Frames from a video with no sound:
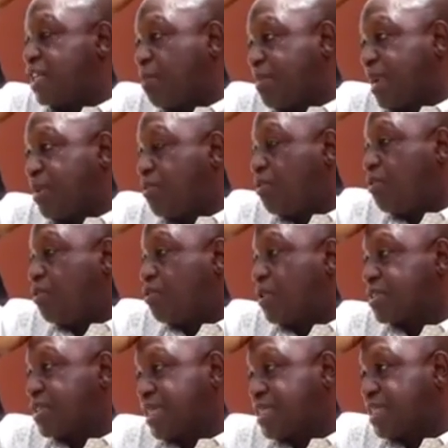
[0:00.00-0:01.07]
chairman
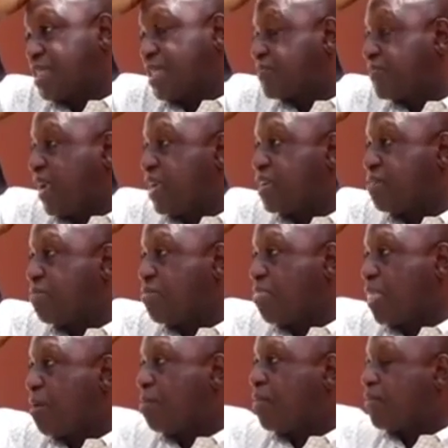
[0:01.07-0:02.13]
or secretary. That's fine.
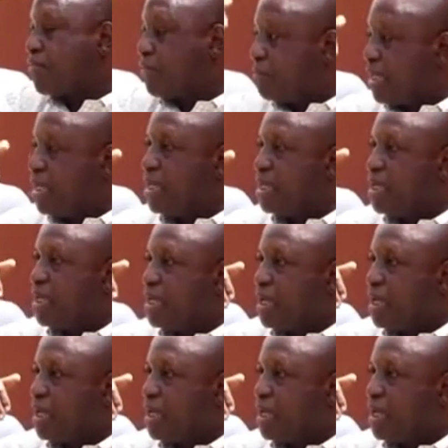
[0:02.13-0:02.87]
But for me,